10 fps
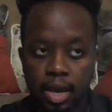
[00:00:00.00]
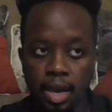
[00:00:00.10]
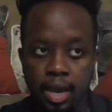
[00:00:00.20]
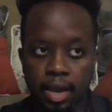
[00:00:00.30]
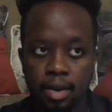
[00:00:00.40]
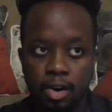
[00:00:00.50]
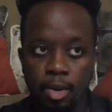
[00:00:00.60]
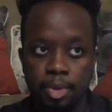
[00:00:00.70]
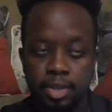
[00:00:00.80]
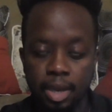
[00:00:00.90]
And
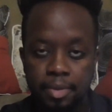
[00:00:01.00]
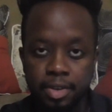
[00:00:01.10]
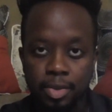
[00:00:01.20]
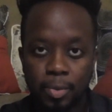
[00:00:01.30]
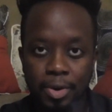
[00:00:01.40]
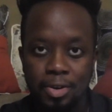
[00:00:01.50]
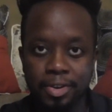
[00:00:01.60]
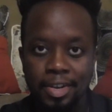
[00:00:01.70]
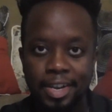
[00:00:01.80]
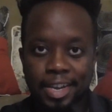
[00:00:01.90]
our perception of the
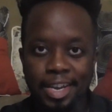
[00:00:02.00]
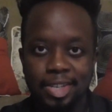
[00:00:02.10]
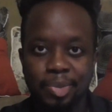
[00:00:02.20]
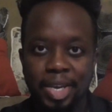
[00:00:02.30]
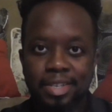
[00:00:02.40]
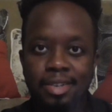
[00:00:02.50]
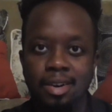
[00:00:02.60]
world is based